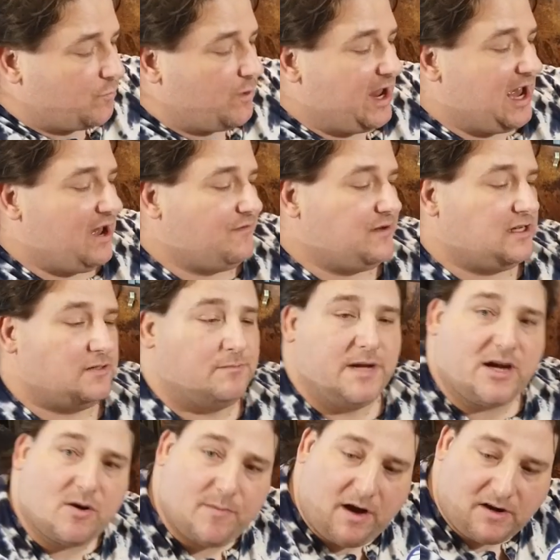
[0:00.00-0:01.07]
We have a
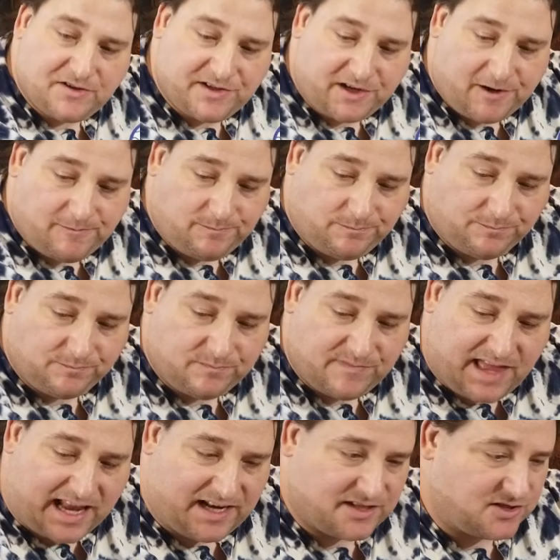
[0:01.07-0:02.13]
Makerbox sticker.
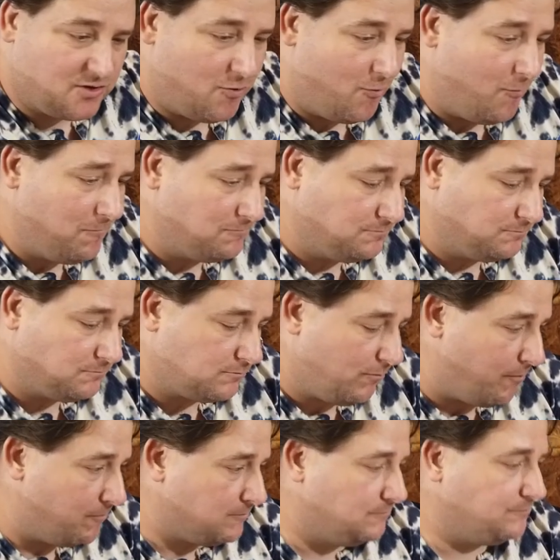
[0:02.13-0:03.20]
That is cool.
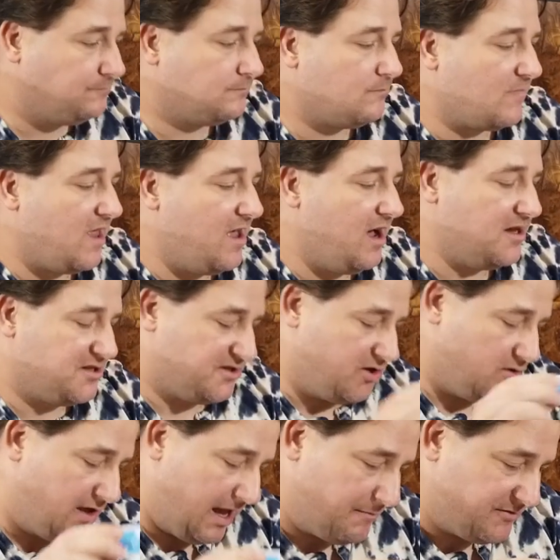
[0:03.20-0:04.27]
A
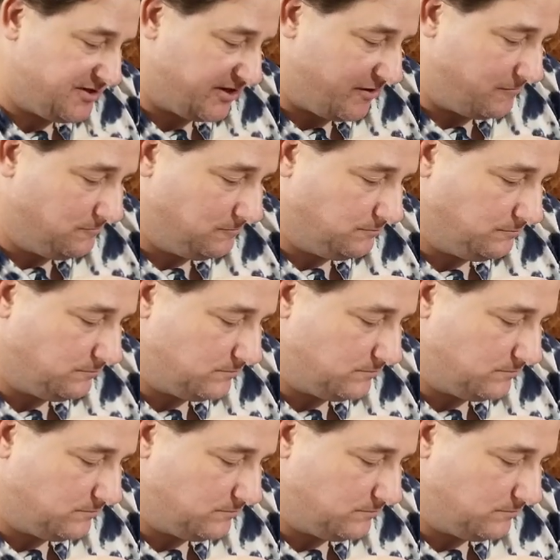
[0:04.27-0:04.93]
Snow Lab sticker.